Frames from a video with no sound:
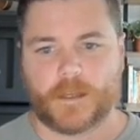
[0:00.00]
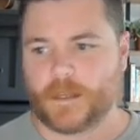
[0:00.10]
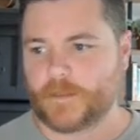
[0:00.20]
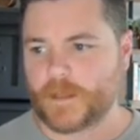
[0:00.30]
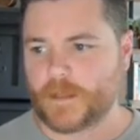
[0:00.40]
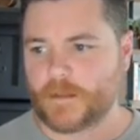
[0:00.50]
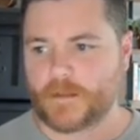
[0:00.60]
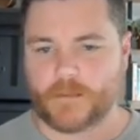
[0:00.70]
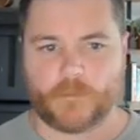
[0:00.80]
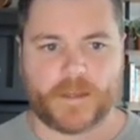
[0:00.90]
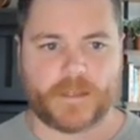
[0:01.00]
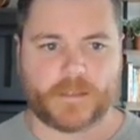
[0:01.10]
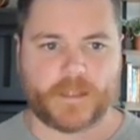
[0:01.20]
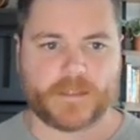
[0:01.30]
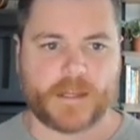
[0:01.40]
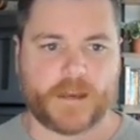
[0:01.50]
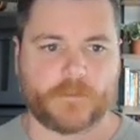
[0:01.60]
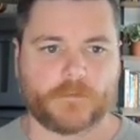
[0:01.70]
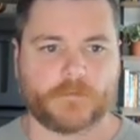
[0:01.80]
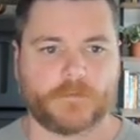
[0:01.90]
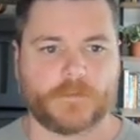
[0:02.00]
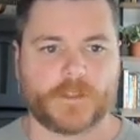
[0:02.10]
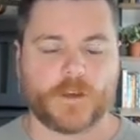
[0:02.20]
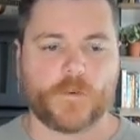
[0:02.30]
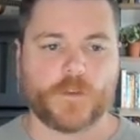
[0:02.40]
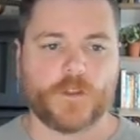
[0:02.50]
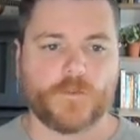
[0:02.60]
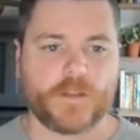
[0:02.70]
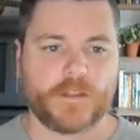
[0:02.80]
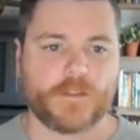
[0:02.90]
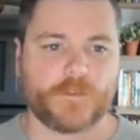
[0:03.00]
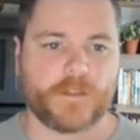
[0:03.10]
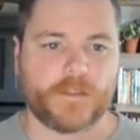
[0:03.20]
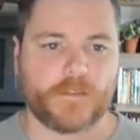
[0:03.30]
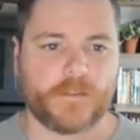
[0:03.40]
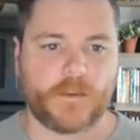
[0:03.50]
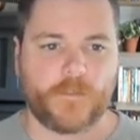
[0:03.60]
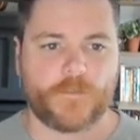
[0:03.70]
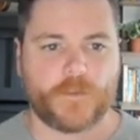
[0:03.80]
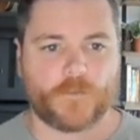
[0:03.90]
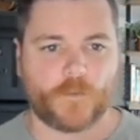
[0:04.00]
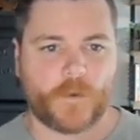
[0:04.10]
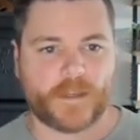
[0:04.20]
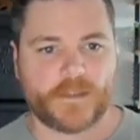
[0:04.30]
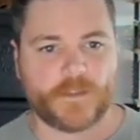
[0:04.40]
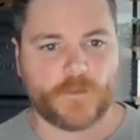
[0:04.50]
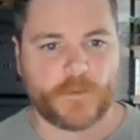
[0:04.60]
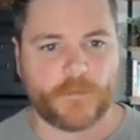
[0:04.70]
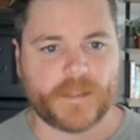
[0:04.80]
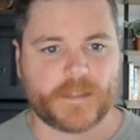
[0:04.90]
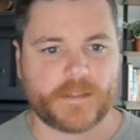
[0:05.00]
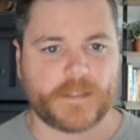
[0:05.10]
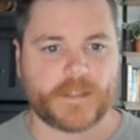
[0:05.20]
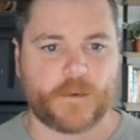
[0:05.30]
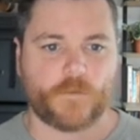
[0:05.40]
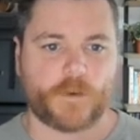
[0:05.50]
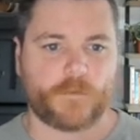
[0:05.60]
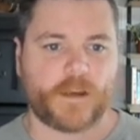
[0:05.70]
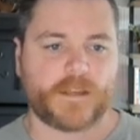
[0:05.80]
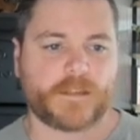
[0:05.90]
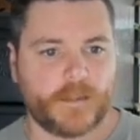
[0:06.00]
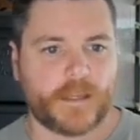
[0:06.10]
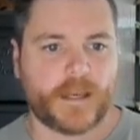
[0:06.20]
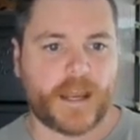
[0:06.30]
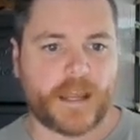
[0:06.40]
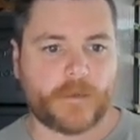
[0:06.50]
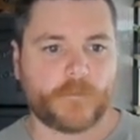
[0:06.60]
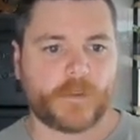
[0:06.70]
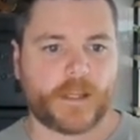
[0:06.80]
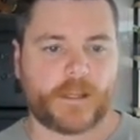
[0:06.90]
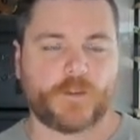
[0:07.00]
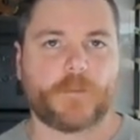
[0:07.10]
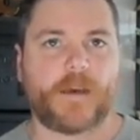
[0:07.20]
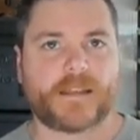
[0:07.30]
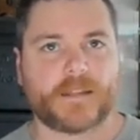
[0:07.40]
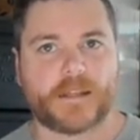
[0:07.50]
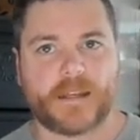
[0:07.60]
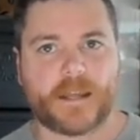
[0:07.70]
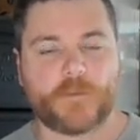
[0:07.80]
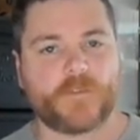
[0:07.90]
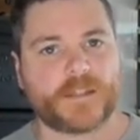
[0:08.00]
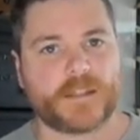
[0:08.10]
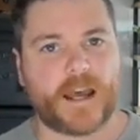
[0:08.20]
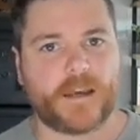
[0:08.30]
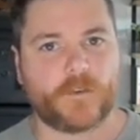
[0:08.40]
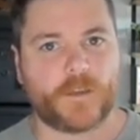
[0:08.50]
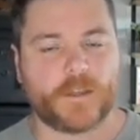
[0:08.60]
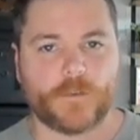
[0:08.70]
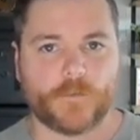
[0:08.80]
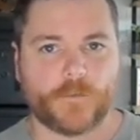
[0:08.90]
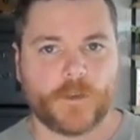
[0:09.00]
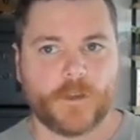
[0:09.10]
And then my inline style. So you can do it a few different ways. You can basically tell WordPress the name, like you could pass it the name of a style that you've